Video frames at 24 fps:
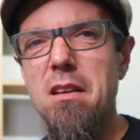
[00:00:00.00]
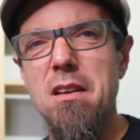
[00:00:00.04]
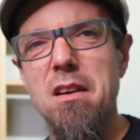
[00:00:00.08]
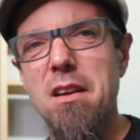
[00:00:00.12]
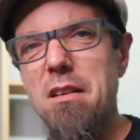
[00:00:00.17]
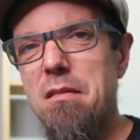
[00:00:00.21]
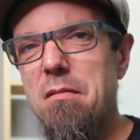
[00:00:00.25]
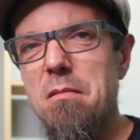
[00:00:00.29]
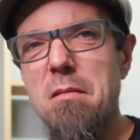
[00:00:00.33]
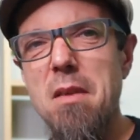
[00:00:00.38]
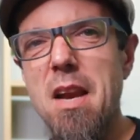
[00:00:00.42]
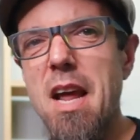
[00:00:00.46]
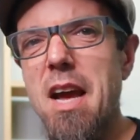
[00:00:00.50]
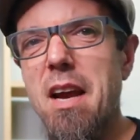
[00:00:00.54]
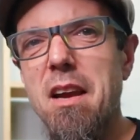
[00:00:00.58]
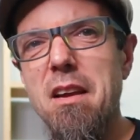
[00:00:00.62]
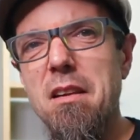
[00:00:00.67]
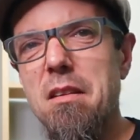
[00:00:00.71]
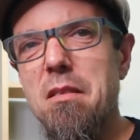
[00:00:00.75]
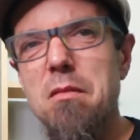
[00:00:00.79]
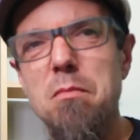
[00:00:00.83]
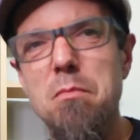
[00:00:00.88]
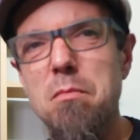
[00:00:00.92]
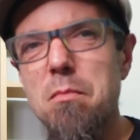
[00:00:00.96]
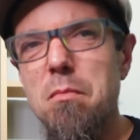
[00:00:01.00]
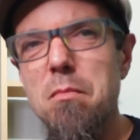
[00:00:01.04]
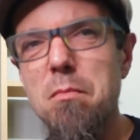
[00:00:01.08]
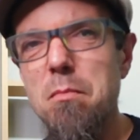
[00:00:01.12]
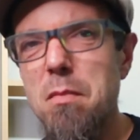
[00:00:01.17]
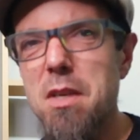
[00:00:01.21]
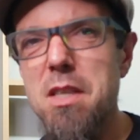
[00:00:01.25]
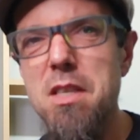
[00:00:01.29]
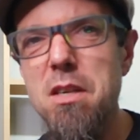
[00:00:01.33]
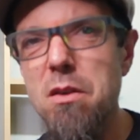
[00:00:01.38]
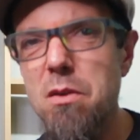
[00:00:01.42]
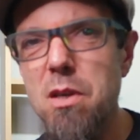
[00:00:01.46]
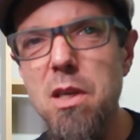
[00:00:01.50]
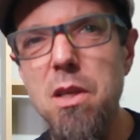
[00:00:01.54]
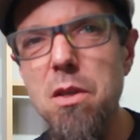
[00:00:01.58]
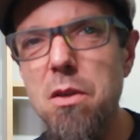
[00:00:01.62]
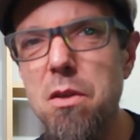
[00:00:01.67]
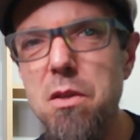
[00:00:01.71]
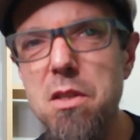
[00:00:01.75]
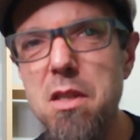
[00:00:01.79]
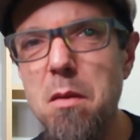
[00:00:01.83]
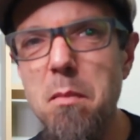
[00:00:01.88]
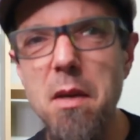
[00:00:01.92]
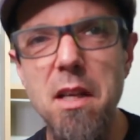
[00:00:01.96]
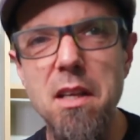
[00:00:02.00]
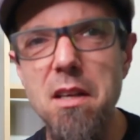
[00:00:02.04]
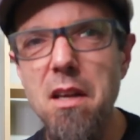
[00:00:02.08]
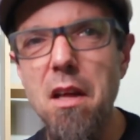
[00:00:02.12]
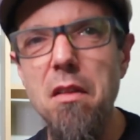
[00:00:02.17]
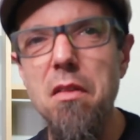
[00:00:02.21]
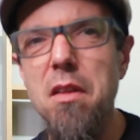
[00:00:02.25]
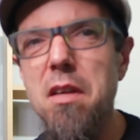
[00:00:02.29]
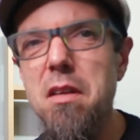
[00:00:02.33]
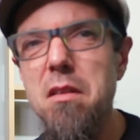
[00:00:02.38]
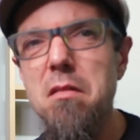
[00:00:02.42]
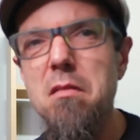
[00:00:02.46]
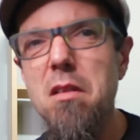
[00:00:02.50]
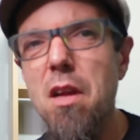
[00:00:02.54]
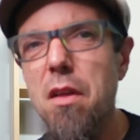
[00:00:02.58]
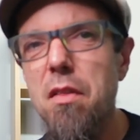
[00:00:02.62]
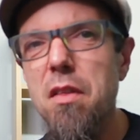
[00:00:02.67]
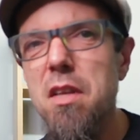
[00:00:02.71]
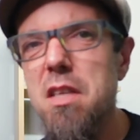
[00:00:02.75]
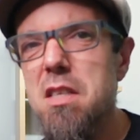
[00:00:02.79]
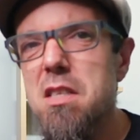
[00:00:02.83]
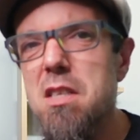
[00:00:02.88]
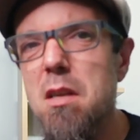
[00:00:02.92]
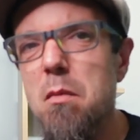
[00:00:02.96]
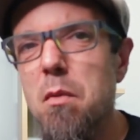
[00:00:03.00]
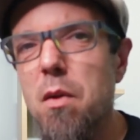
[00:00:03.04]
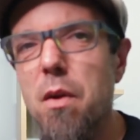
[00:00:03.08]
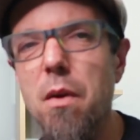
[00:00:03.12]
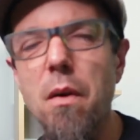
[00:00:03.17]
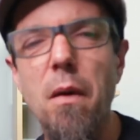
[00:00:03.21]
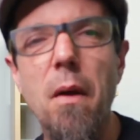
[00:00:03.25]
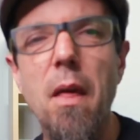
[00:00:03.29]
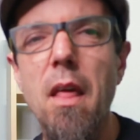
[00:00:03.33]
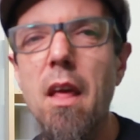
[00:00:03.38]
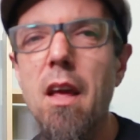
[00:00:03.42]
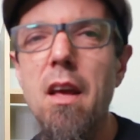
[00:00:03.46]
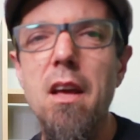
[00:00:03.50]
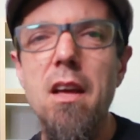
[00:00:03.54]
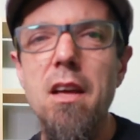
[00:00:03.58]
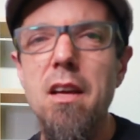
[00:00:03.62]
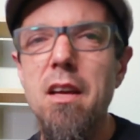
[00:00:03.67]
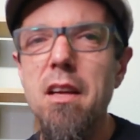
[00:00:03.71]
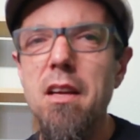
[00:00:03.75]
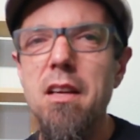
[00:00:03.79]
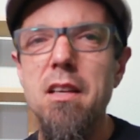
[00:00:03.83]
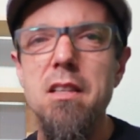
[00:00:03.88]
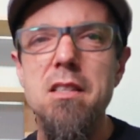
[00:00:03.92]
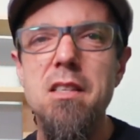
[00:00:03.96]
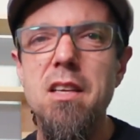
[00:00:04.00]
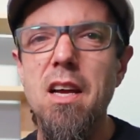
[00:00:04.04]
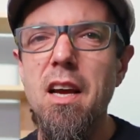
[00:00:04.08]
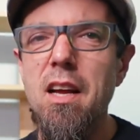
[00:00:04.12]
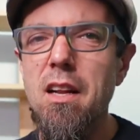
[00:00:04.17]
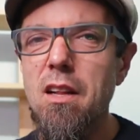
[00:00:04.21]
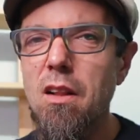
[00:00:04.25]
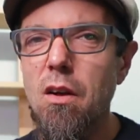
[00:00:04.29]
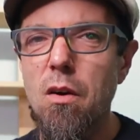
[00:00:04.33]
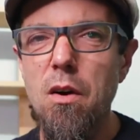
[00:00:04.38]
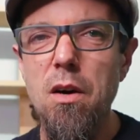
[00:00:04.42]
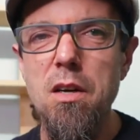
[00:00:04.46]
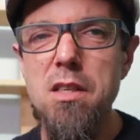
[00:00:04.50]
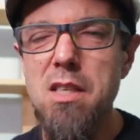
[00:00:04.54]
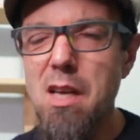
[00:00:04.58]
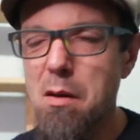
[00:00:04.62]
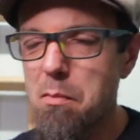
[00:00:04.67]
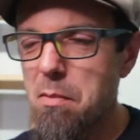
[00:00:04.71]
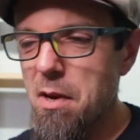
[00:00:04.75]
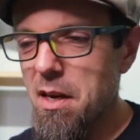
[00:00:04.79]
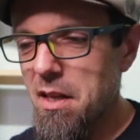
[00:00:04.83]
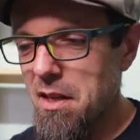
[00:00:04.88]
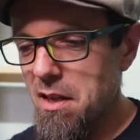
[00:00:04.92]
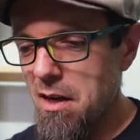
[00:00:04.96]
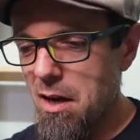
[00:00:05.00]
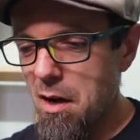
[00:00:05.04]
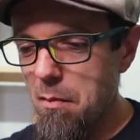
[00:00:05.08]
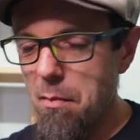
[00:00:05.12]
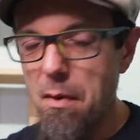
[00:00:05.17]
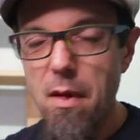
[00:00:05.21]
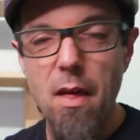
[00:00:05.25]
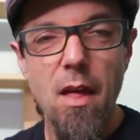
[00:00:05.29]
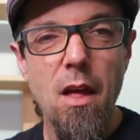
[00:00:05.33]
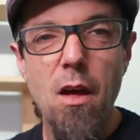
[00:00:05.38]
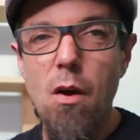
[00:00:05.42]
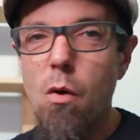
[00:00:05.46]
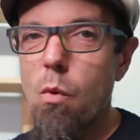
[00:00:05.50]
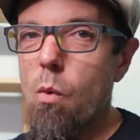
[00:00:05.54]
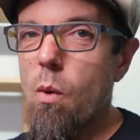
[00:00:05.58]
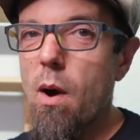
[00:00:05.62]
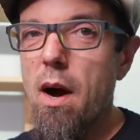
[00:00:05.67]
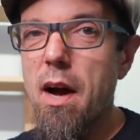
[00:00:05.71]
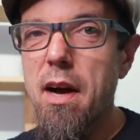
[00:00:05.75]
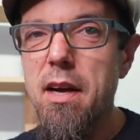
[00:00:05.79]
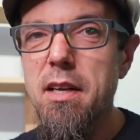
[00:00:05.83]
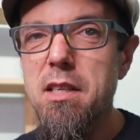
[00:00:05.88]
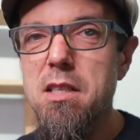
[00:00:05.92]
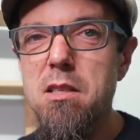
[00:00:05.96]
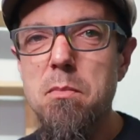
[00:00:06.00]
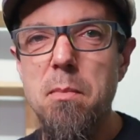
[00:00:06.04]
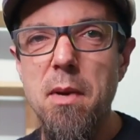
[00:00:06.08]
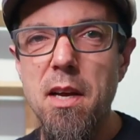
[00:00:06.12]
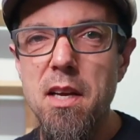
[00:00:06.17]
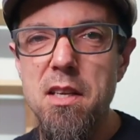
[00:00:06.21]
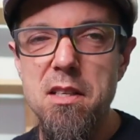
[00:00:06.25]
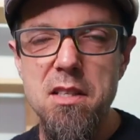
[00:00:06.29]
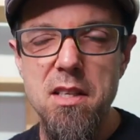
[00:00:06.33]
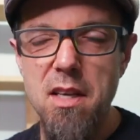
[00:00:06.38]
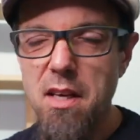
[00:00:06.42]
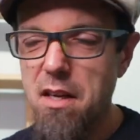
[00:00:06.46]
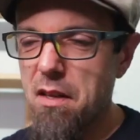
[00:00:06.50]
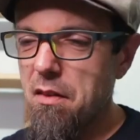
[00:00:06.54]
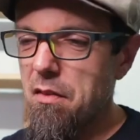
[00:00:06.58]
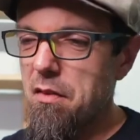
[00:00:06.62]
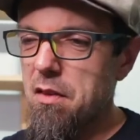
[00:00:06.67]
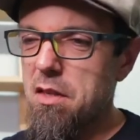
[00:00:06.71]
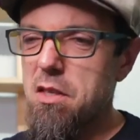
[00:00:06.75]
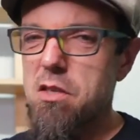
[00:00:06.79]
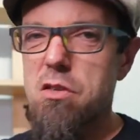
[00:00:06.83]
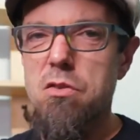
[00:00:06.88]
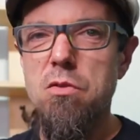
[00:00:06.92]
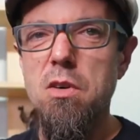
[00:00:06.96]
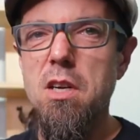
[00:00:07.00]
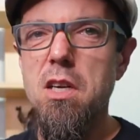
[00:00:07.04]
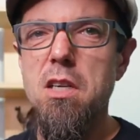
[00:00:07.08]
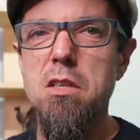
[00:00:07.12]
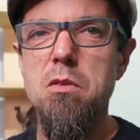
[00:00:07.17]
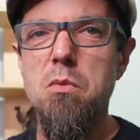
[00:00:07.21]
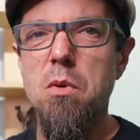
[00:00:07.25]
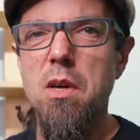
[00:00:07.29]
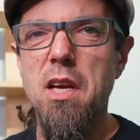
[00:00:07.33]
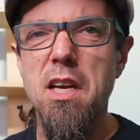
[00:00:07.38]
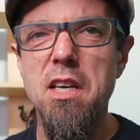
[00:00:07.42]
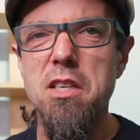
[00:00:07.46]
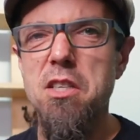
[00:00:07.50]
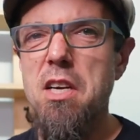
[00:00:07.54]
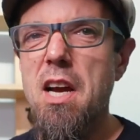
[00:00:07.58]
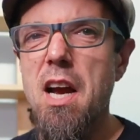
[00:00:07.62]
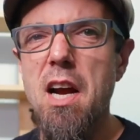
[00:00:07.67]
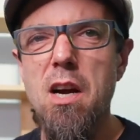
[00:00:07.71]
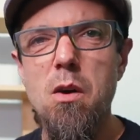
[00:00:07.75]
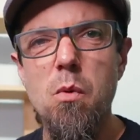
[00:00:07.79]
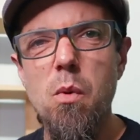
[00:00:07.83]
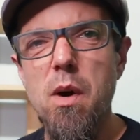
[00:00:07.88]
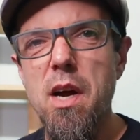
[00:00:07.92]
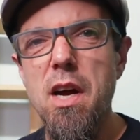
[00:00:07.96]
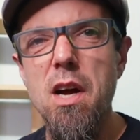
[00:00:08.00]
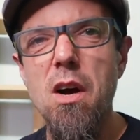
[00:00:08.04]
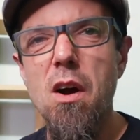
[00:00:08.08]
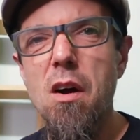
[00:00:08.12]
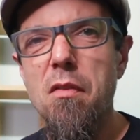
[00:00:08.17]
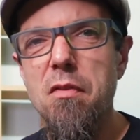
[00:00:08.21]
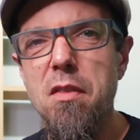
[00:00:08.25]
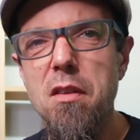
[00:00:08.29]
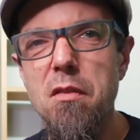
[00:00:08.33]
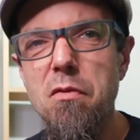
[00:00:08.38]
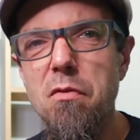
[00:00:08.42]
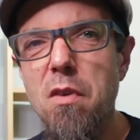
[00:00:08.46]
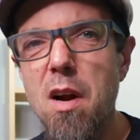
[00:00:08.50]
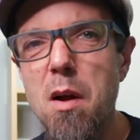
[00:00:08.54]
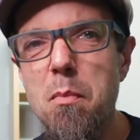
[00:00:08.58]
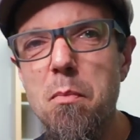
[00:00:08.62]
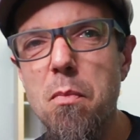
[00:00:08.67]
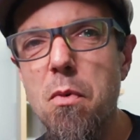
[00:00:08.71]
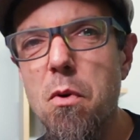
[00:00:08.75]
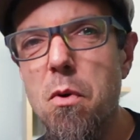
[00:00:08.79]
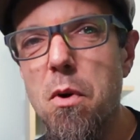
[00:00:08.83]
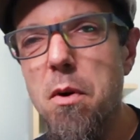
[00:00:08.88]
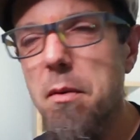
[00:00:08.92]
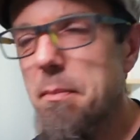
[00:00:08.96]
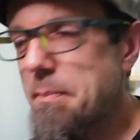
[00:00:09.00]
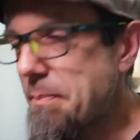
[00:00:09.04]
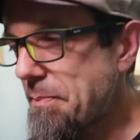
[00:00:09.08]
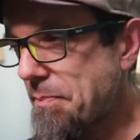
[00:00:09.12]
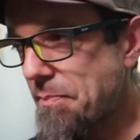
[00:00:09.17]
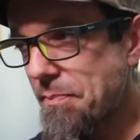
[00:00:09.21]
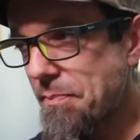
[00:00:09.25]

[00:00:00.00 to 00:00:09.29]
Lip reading: neck materials. I mean, nothing similar. His Ken Lawrence, I picked it up, wide spacing. The strings were like jacked way off the fretboard.